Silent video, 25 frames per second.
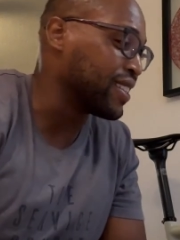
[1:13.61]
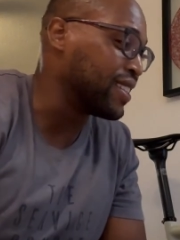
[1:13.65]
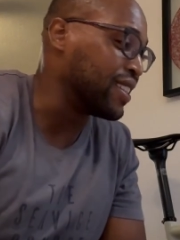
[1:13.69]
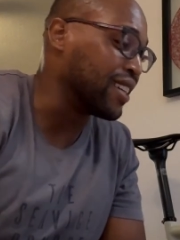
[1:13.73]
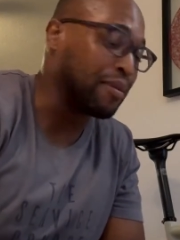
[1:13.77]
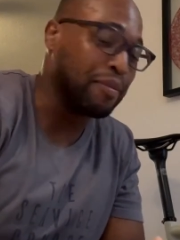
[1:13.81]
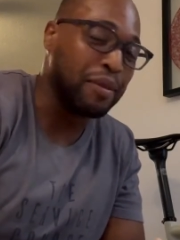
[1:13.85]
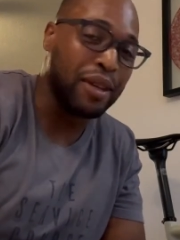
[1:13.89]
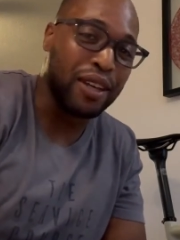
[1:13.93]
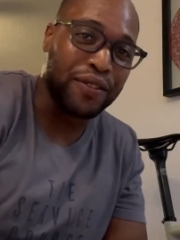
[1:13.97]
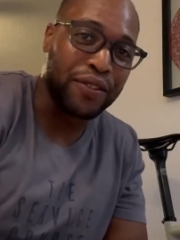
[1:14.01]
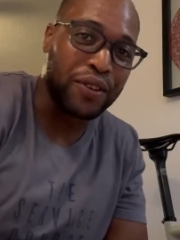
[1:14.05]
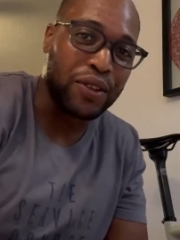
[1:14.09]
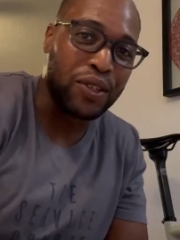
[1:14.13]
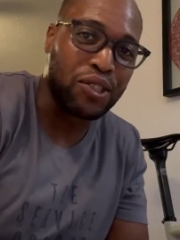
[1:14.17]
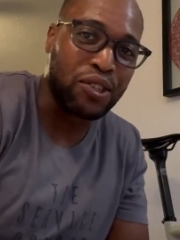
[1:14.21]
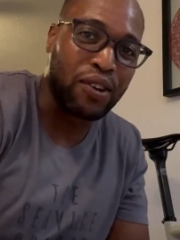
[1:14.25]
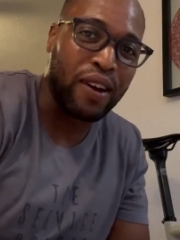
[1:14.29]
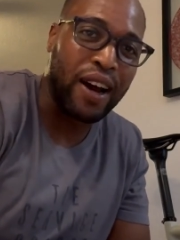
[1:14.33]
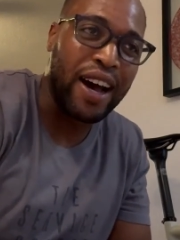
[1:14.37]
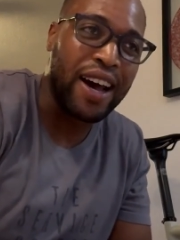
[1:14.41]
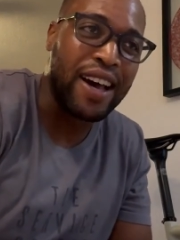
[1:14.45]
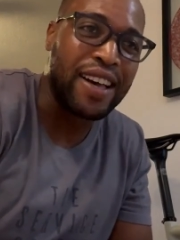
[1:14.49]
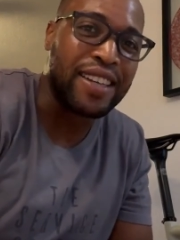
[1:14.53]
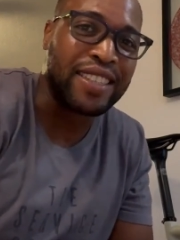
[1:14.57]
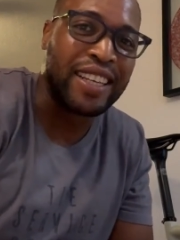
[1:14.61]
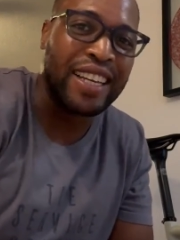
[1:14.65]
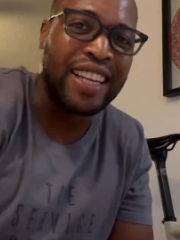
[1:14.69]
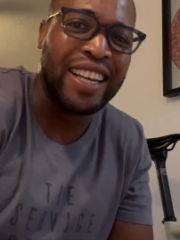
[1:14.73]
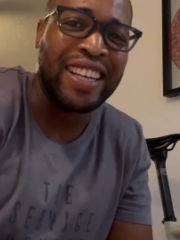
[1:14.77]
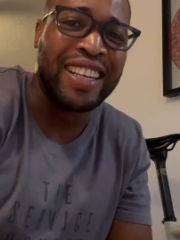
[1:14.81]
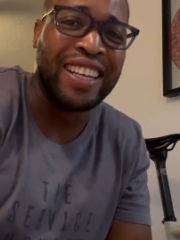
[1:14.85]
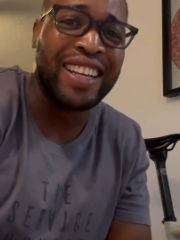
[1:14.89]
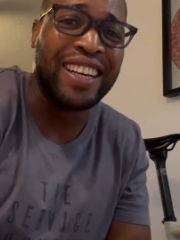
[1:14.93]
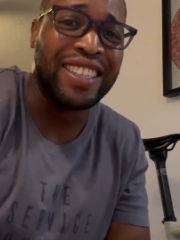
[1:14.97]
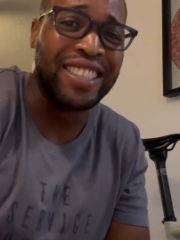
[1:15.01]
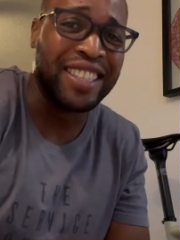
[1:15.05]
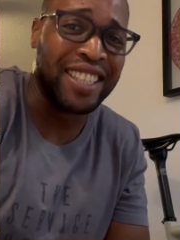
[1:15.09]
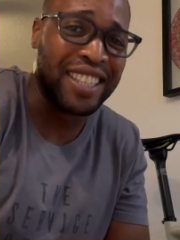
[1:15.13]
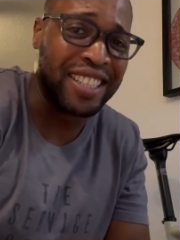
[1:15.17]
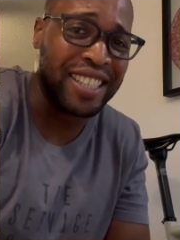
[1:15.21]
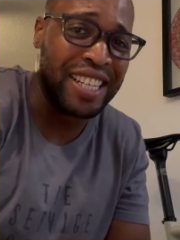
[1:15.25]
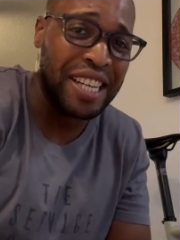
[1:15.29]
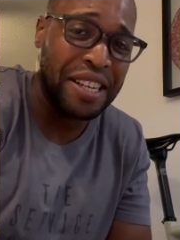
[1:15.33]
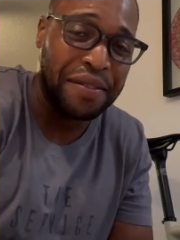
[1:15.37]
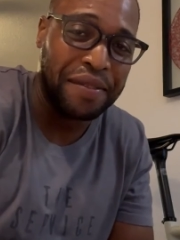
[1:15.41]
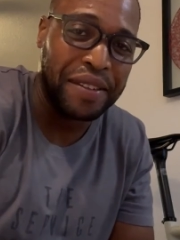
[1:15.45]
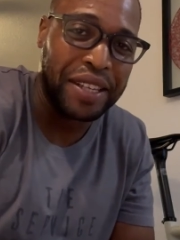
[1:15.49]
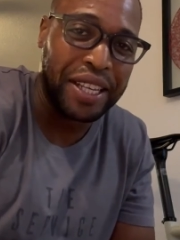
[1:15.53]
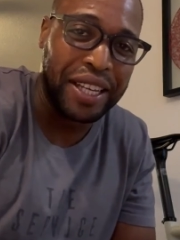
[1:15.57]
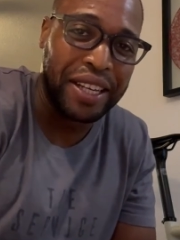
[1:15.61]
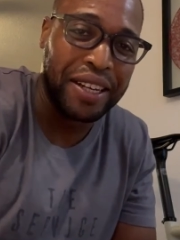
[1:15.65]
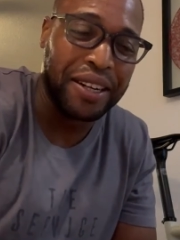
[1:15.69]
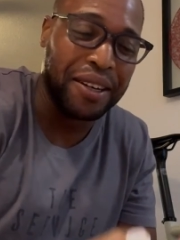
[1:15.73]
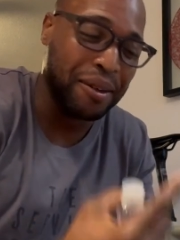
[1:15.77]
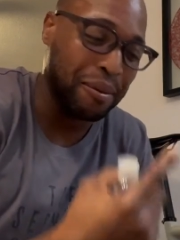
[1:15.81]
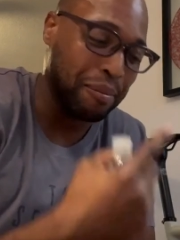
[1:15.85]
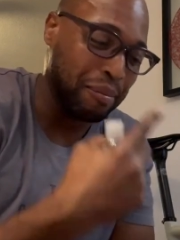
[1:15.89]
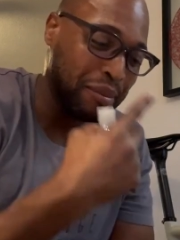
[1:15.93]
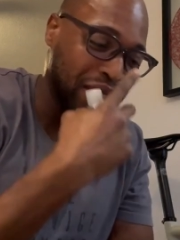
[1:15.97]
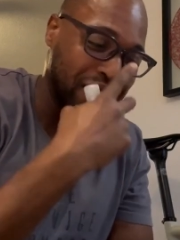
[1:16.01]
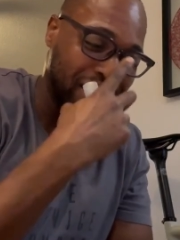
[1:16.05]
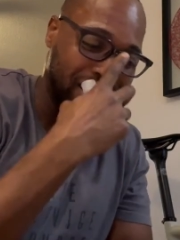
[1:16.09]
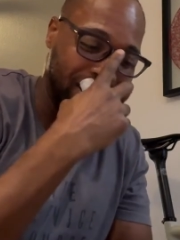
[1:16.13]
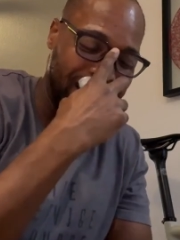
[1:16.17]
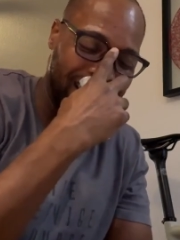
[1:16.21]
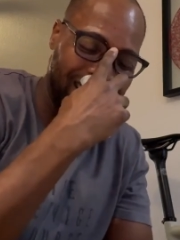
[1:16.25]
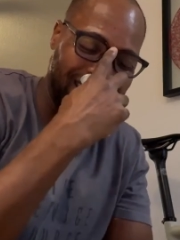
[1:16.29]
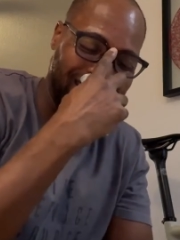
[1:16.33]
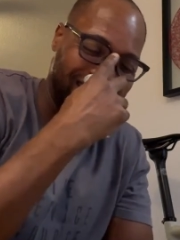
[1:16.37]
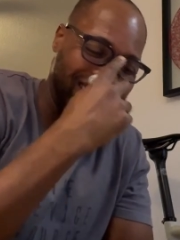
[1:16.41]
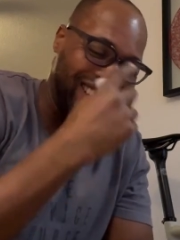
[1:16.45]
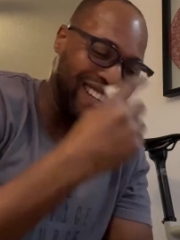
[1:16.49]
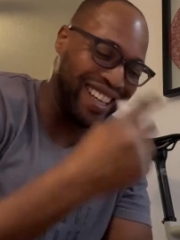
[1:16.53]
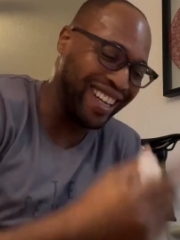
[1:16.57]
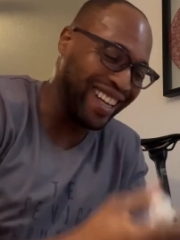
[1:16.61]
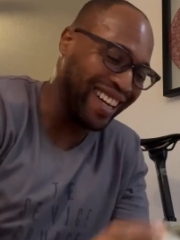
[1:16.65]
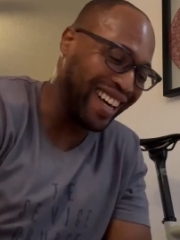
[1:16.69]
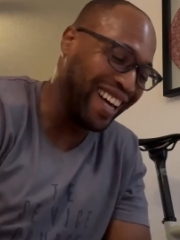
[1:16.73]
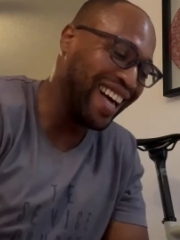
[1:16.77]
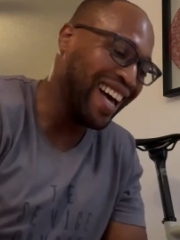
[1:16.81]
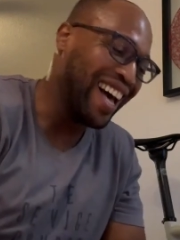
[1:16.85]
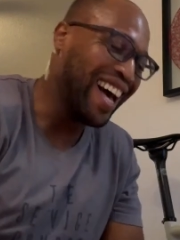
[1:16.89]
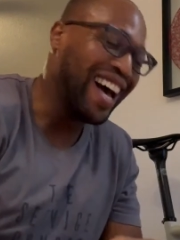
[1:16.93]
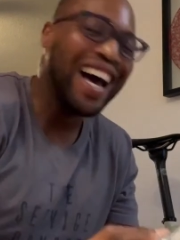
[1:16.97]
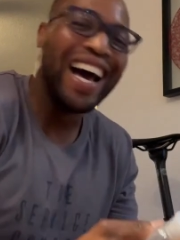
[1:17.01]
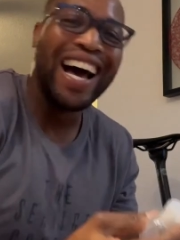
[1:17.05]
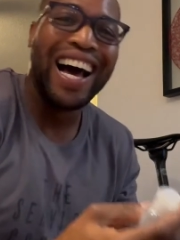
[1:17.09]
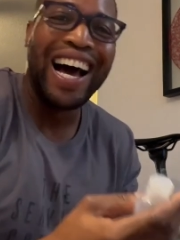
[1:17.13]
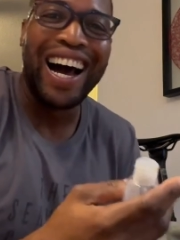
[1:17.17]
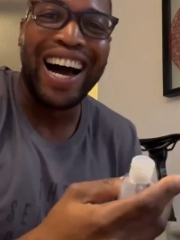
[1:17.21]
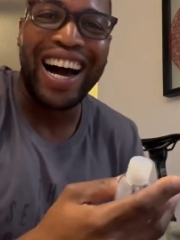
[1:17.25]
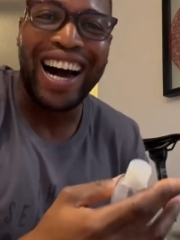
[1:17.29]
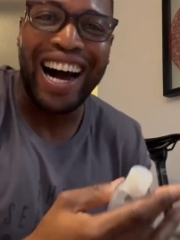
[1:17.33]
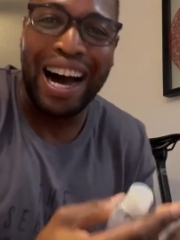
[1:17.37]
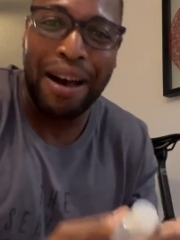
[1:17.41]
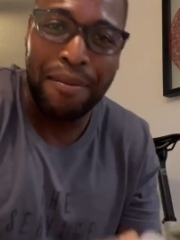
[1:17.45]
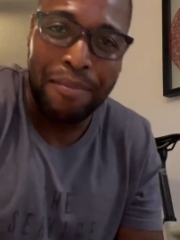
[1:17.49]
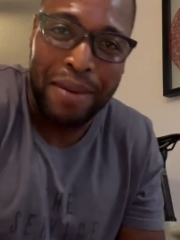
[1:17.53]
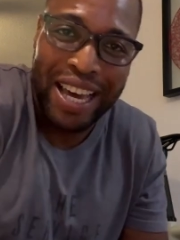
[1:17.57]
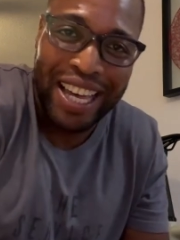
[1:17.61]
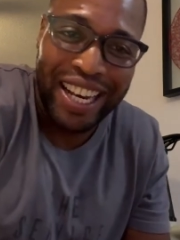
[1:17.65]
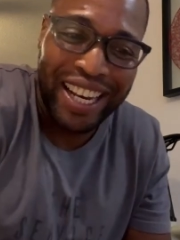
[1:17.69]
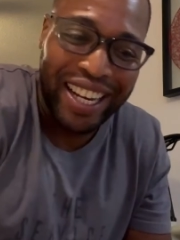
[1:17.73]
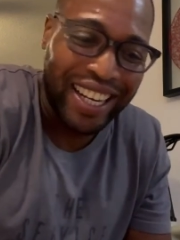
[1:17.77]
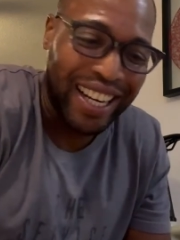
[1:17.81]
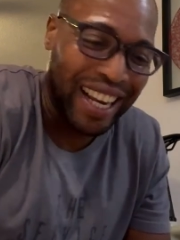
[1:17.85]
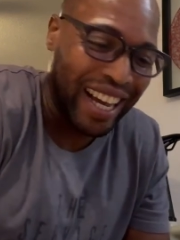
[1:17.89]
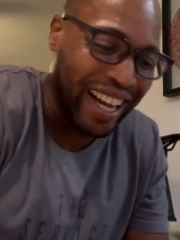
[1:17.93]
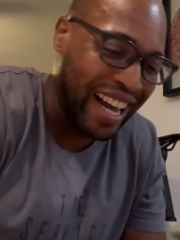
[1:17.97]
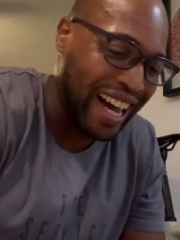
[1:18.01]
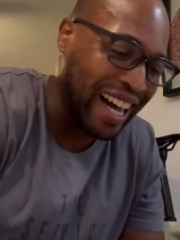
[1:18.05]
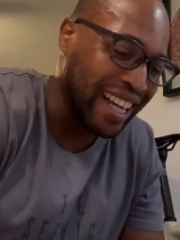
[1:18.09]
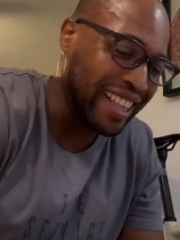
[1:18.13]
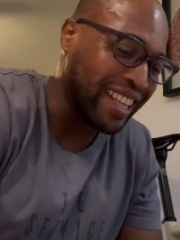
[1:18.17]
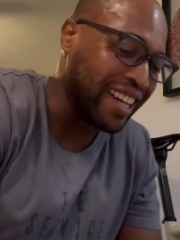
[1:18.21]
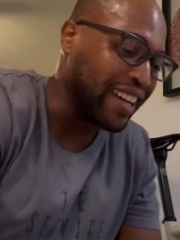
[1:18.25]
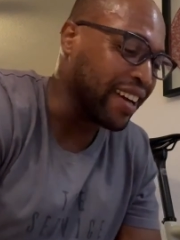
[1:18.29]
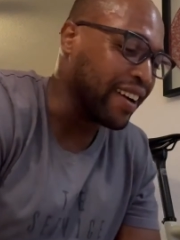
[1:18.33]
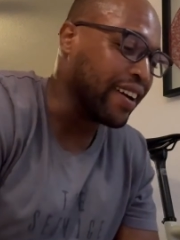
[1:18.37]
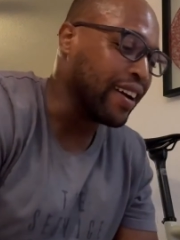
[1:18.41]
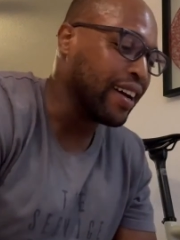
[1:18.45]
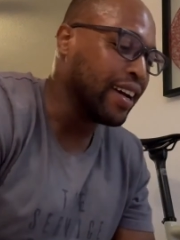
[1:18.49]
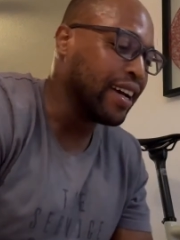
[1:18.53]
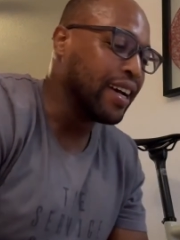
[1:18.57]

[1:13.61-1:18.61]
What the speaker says: Took me a few tries and a GCN video, but I made it, I got there.